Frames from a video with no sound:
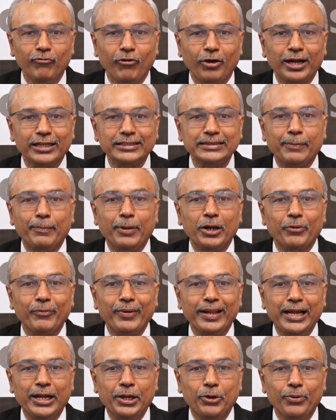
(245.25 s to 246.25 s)
For example,
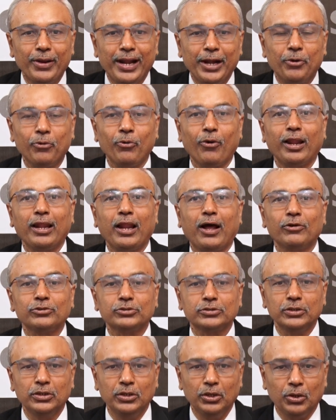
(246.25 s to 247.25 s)
queen into a2
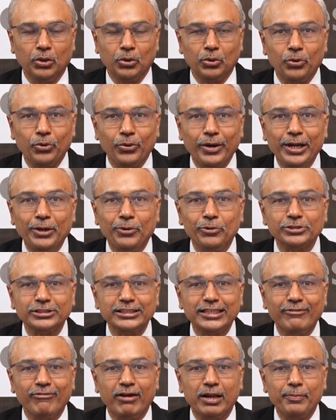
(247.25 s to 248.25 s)
allows rook into
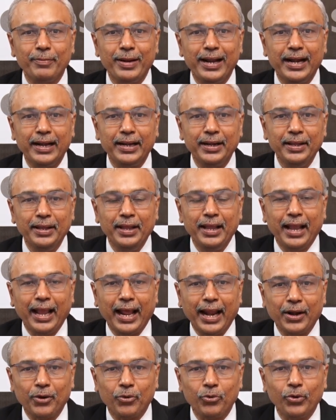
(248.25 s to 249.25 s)
c1 mate,
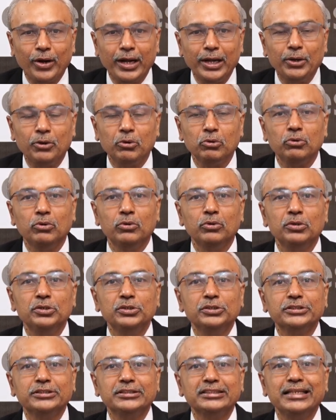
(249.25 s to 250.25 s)
and rook
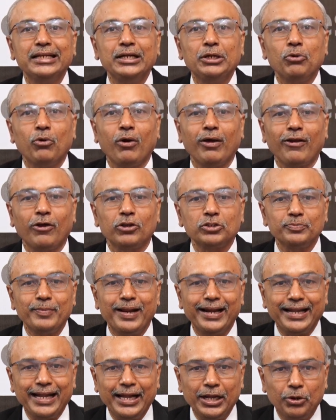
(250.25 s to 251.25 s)
into c2 allows
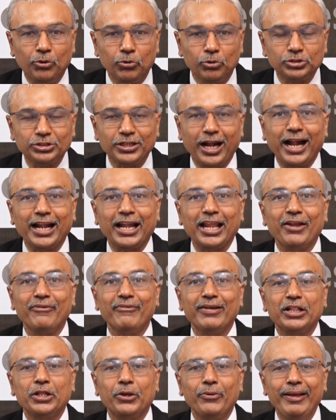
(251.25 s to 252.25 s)
mate into starting
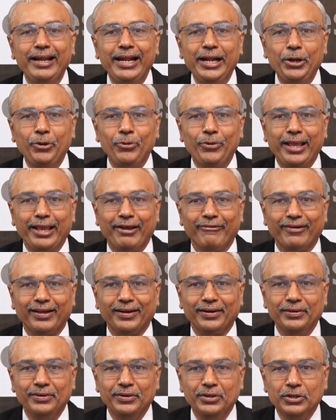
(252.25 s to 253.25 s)
with queen into
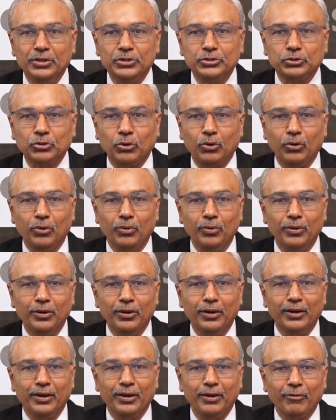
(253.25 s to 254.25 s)
a1. So
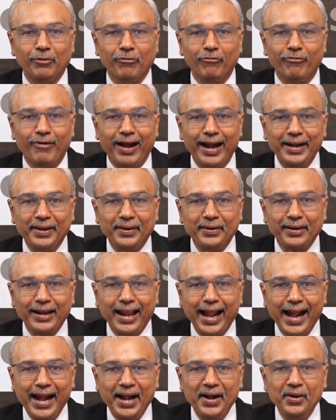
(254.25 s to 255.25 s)
white
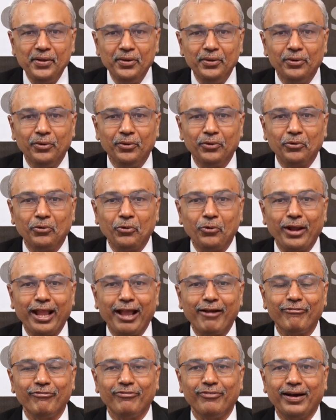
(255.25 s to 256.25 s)
tried rook
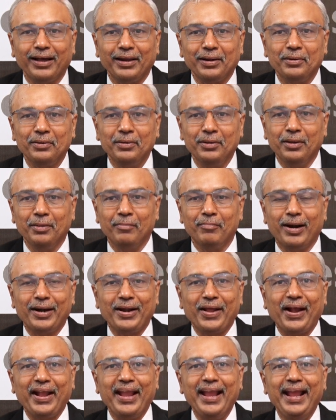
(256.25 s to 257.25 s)
f1,
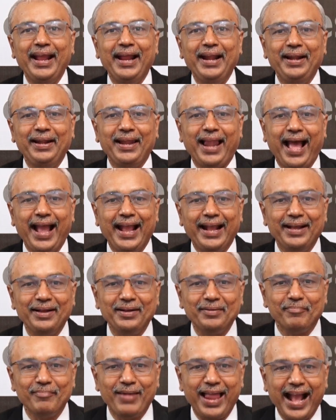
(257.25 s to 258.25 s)
but again,
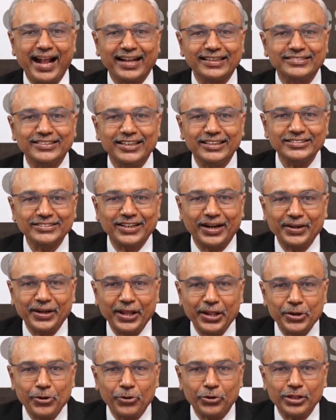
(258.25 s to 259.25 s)
like black just
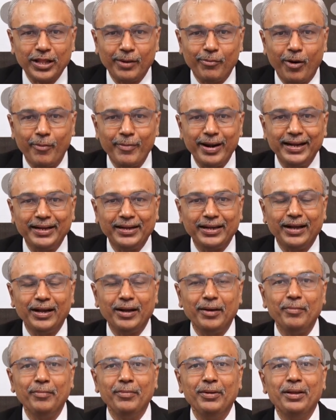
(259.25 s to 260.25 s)
continued the
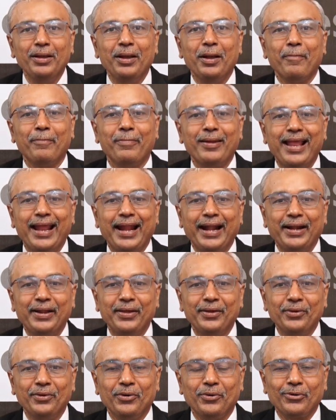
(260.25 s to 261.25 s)
momentum,
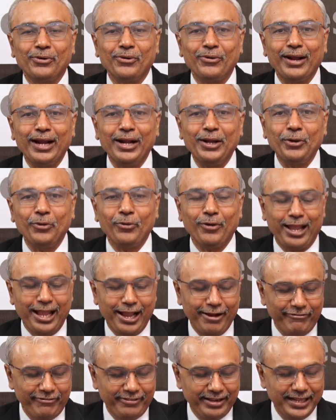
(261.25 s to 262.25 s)
played rook into
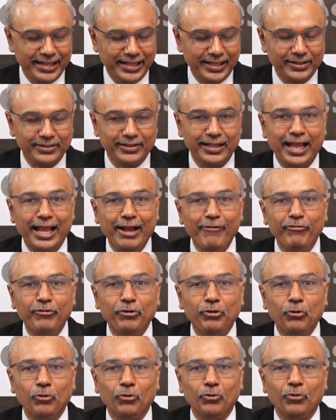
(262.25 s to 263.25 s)

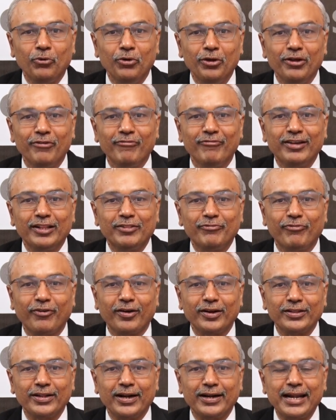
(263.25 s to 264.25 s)
f2 with
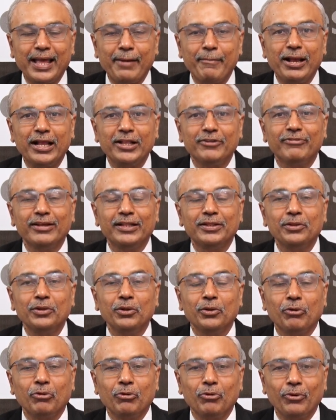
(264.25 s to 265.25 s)
further damage with
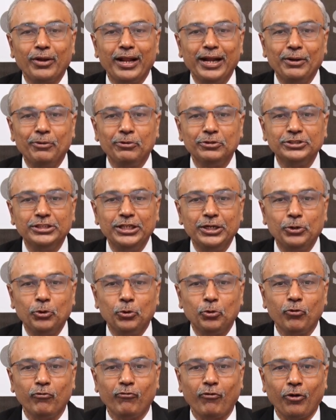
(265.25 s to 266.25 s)
rook into
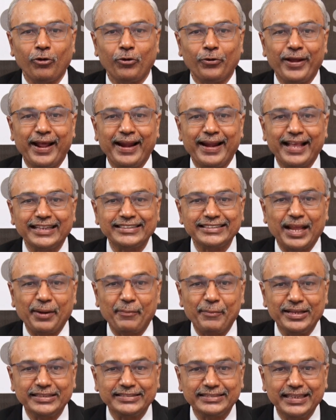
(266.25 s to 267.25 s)
g2 to followed. And as
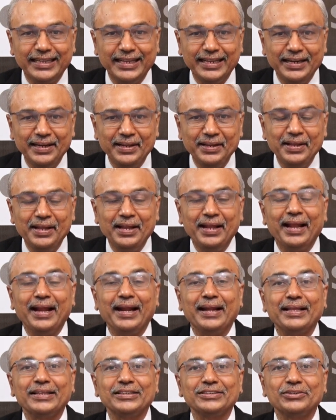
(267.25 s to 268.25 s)
can be seen,
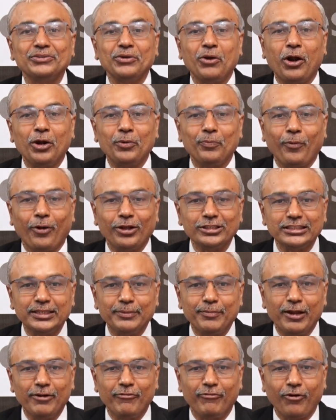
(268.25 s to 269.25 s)
it is not
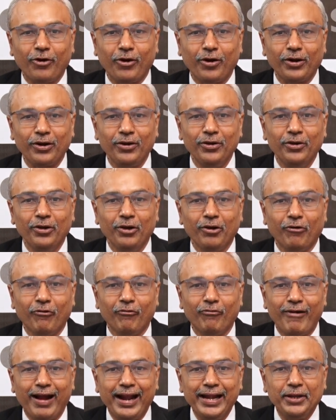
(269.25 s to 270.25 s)
possible for
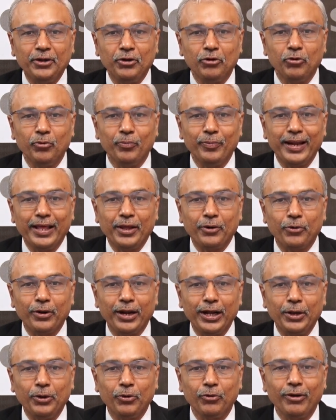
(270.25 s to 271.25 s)
white to play
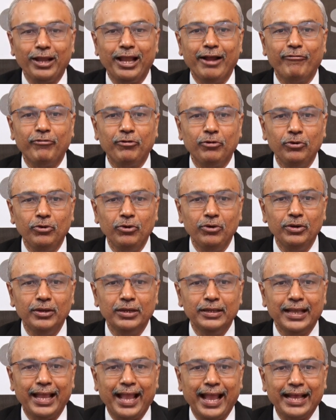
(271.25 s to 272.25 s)
rook into f2
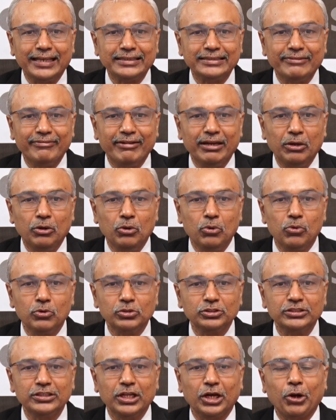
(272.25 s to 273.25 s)
as he will
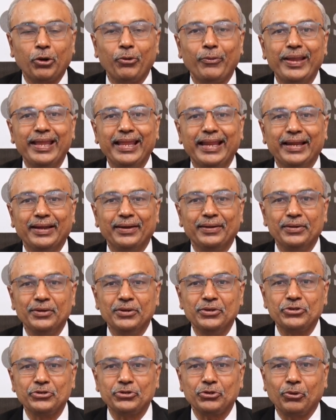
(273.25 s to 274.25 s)
lose the queen.
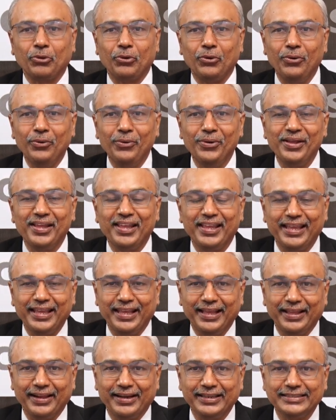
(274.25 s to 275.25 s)
So
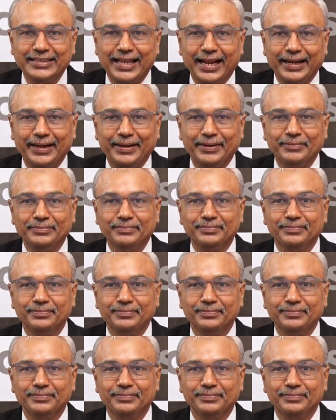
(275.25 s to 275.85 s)
he resigned.